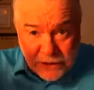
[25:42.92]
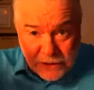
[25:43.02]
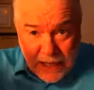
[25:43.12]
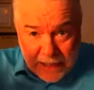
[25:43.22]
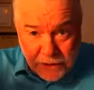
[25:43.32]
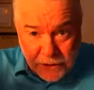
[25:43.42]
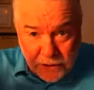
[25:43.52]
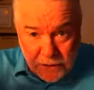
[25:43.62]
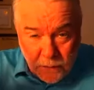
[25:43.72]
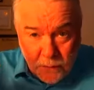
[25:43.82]
just
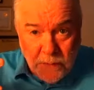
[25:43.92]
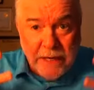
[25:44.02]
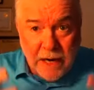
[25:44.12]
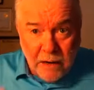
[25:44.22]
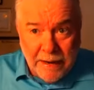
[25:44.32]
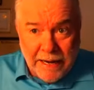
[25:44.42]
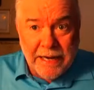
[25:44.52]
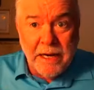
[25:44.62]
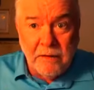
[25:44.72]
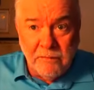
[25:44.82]
logical we are
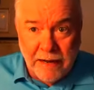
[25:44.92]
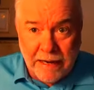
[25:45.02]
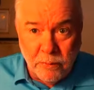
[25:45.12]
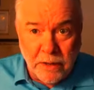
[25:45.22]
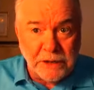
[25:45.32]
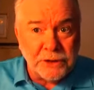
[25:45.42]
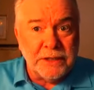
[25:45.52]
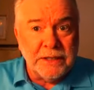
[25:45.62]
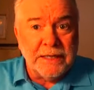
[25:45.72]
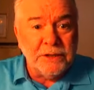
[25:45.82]
made of
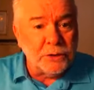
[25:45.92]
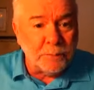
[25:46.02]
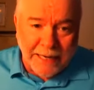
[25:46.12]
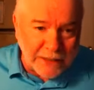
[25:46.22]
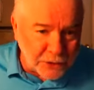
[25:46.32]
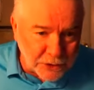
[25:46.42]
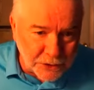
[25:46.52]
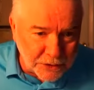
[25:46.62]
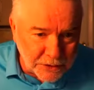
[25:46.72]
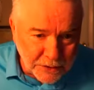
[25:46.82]
vibration and space